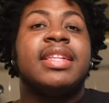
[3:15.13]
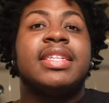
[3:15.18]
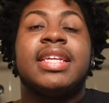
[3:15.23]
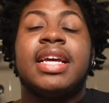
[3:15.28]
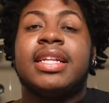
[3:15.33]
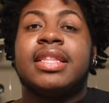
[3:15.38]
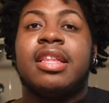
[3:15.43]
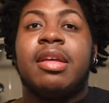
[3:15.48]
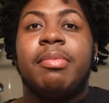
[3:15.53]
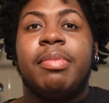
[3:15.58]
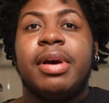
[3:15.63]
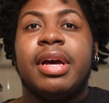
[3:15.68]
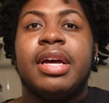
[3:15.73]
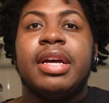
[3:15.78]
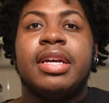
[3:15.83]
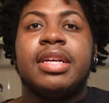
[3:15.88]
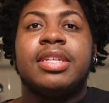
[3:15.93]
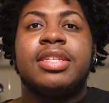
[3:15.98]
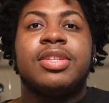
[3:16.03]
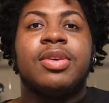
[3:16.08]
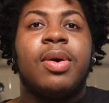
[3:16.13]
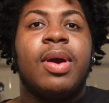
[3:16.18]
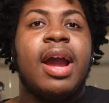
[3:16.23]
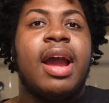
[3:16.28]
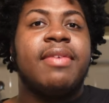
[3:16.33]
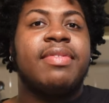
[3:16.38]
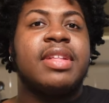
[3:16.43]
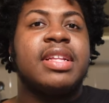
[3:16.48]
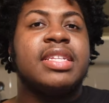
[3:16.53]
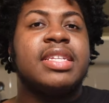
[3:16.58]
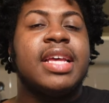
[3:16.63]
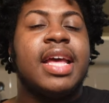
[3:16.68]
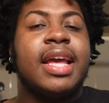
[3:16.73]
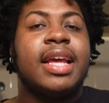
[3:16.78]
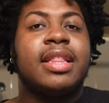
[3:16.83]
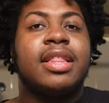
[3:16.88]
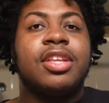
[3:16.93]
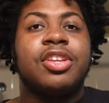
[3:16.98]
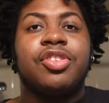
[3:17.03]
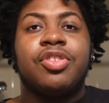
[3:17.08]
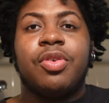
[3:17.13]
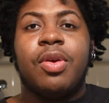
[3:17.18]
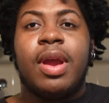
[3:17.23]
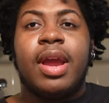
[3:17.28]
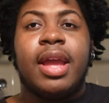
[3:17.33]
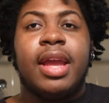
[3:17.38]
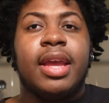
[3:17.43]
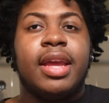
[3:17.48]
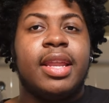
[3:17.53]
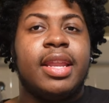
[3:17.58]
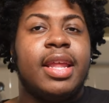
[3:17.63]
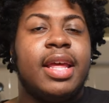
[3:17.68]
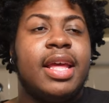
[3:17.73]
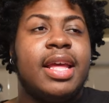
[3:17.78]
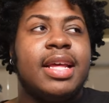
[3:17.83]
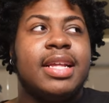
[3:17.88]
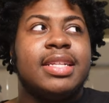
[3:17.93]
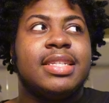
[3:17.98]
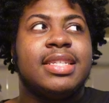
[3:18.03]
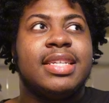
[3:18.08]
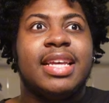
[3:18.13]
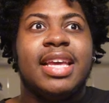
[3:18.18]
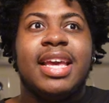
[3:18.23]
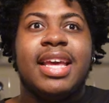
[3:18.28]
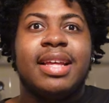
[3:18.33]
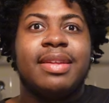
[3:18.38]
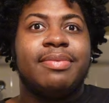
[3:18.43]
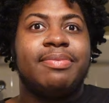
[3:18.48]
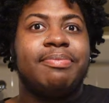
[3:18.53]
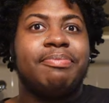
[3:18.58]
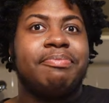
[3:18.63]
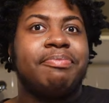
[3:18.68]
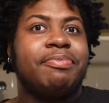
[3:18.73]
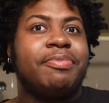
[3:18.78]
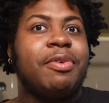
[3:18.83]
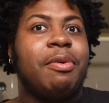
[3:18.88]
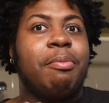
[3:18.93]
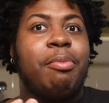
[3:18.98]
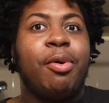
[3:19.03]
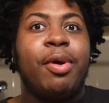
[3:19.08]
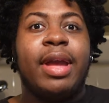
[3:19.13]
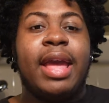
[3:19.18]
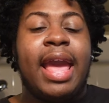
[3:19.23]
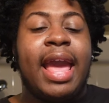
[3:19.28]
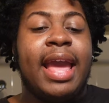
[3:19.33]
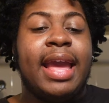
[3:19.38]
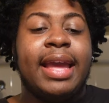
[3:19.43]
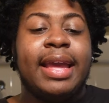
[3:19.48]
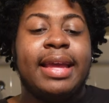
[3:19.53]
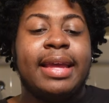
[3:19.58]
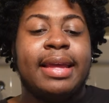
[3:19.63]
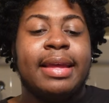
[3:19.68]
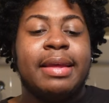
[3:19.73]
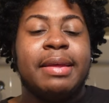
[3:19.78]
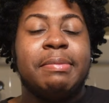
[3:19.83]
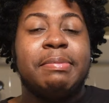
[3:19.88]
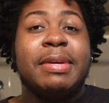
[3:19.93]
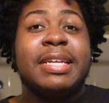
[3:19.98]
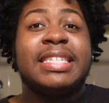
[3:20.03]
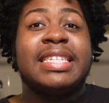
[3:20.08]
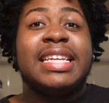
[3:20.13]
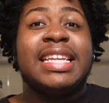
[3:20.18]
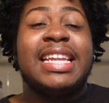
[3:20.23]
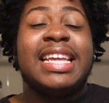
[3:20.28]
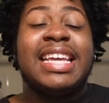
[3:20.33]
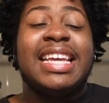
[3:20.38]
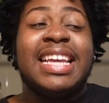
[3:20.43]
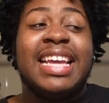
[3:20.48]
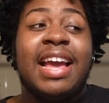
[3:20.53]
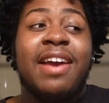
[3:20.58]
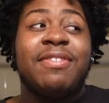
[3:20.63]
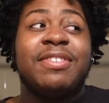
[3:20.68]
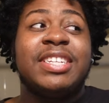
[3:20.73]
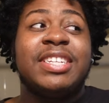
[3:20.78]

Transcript: I have to take the train to get from point A, B, C, D, E, F,